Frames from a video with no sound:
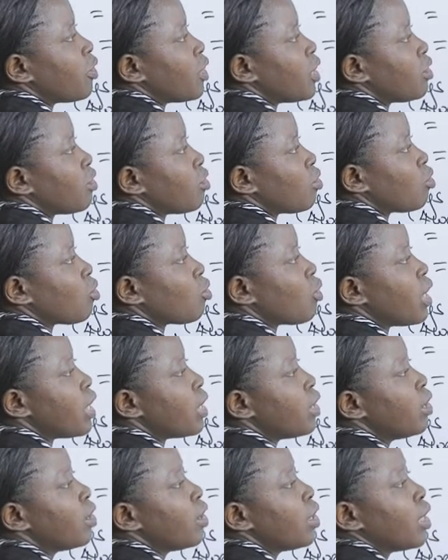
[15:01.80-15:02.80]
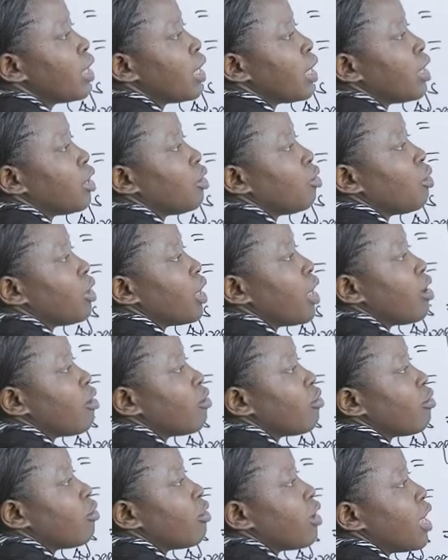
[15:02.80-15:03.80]
that is 1, and we
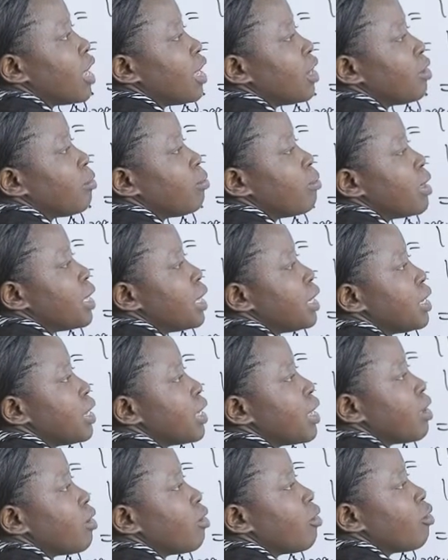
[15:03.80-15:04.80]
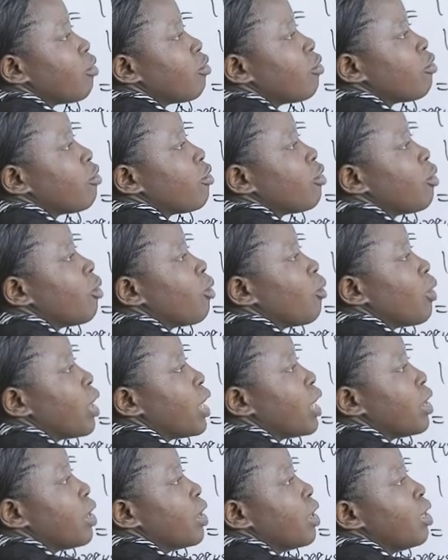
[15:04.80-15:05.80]
have a remainder of
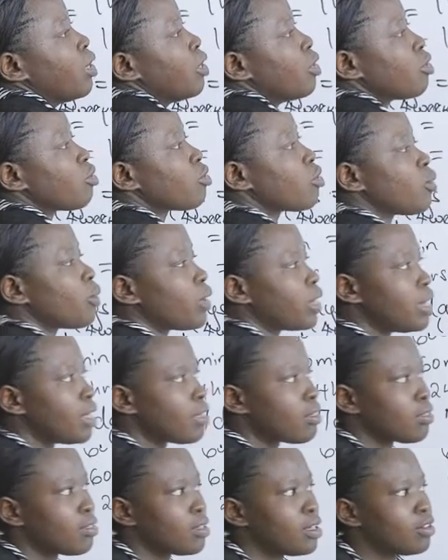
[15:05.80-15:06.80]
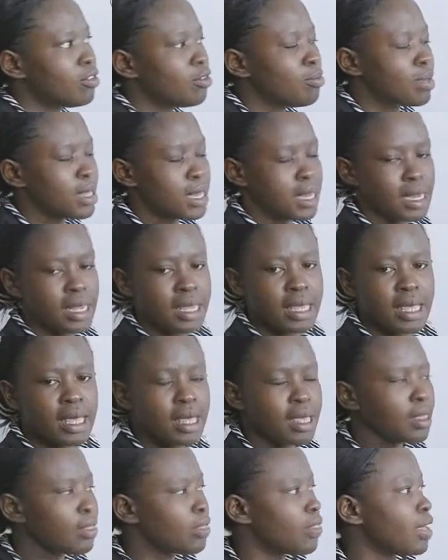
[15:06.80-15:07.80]
1. So what does it mean?
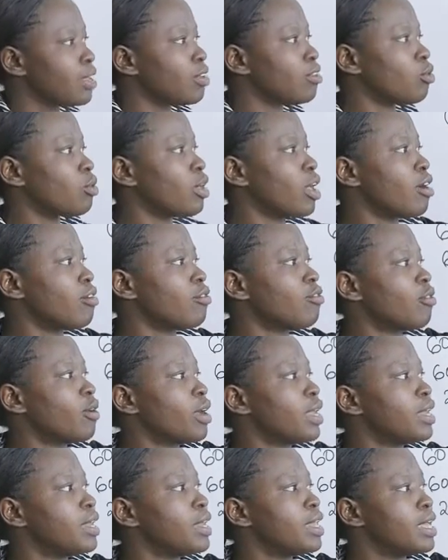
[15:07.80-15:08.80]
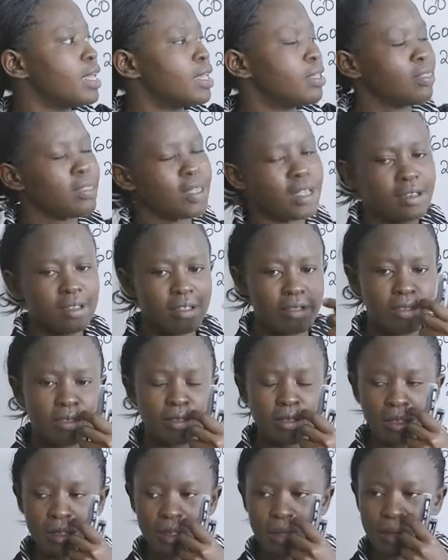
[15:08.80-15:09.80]
That we have 1 day that
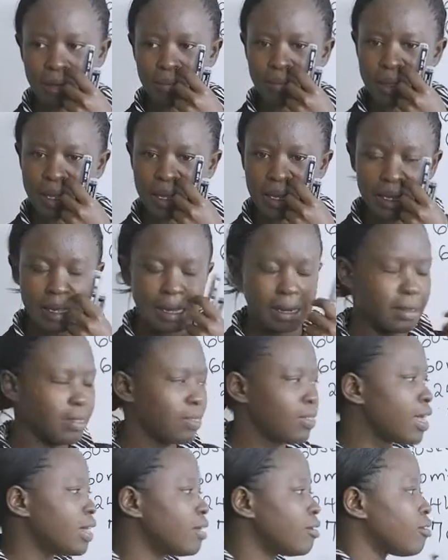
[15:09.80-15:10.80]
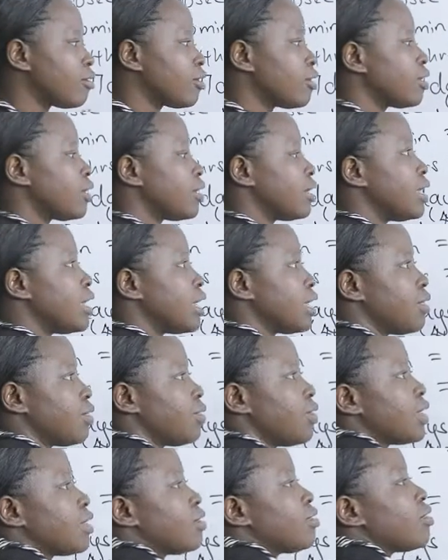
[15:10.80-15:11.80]
is remaining. That day
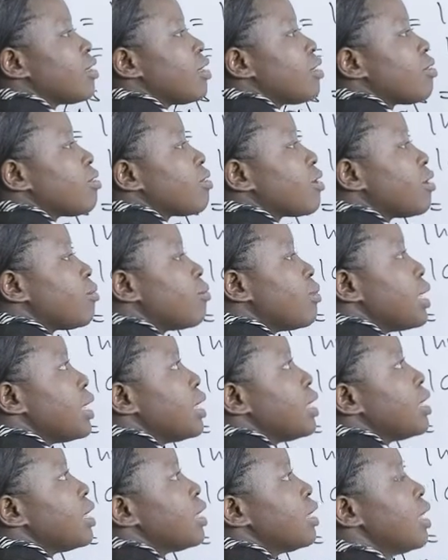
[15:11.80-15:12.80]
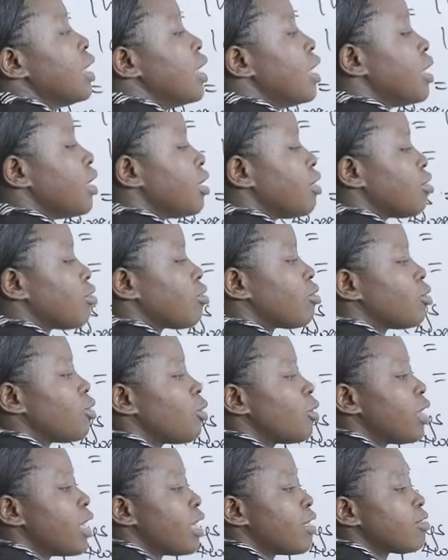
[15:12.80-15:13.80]
that is remaining is
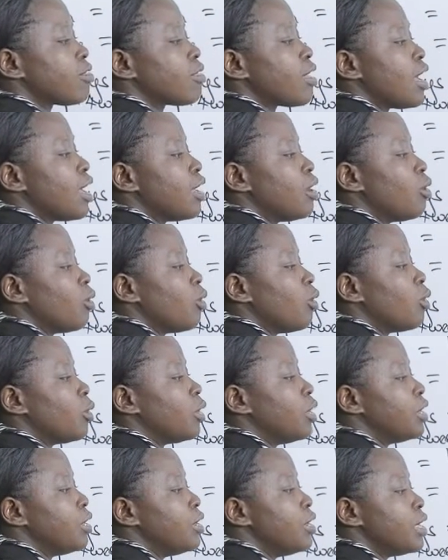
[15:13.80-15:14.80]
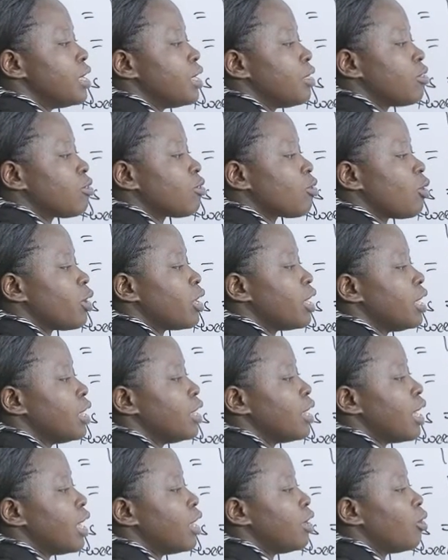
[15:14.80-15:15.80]
known as an odd day. So
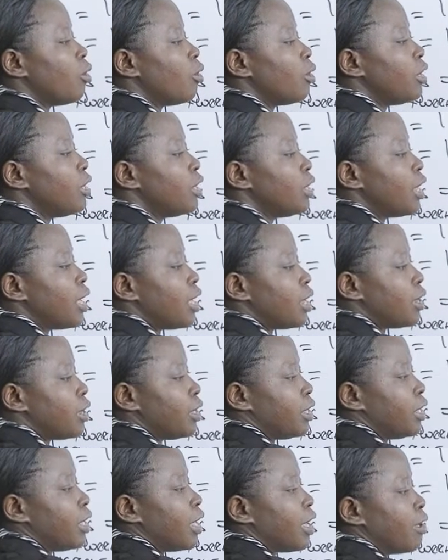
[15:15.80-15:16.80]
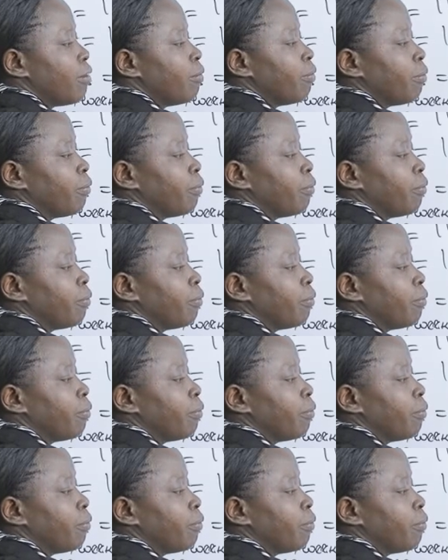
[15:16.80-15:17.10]
in an ordinary year,